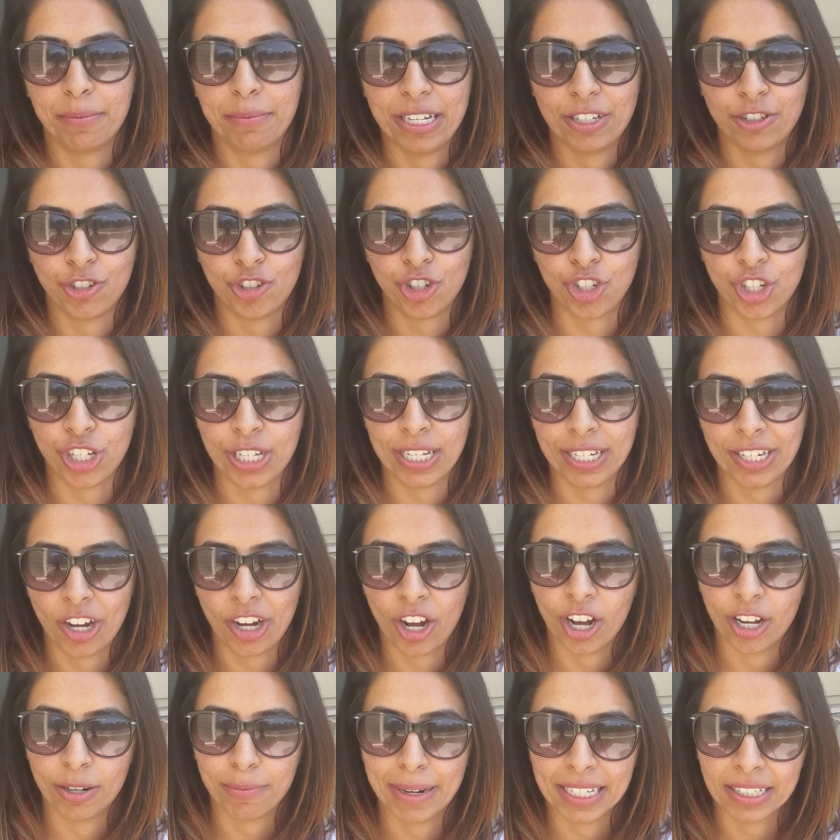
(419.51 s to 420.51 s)
mention
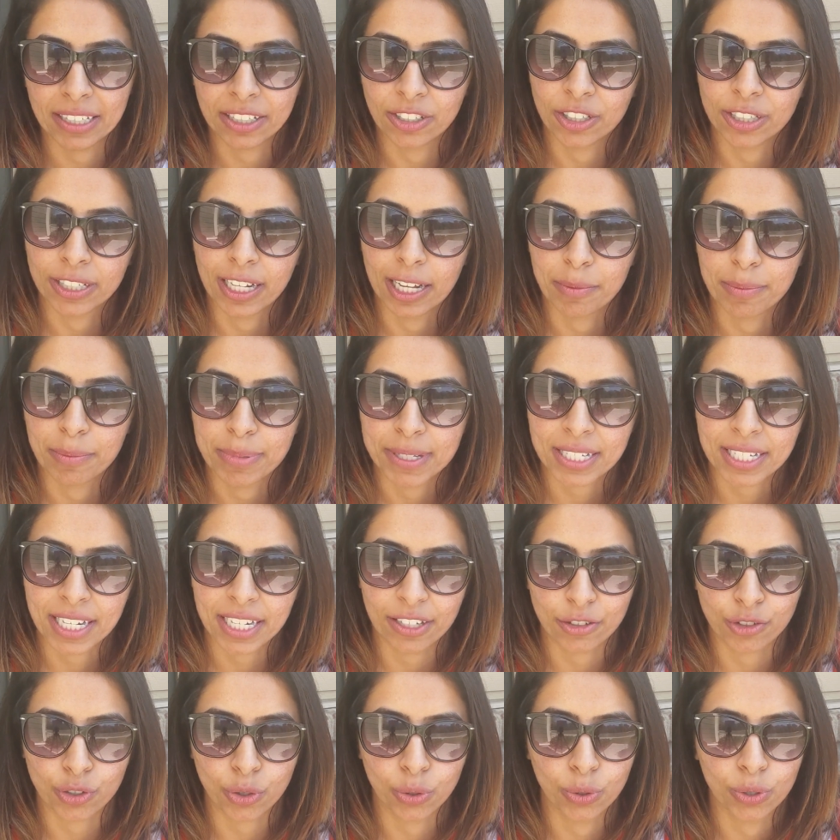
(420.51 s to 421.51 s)
on my little
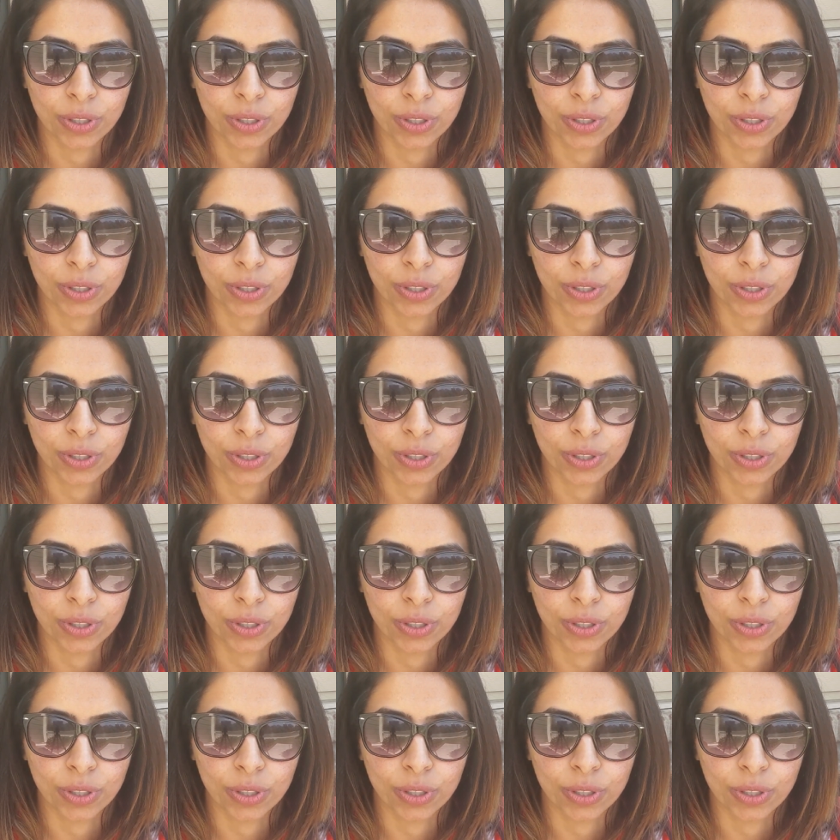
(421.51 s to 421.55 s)
upstate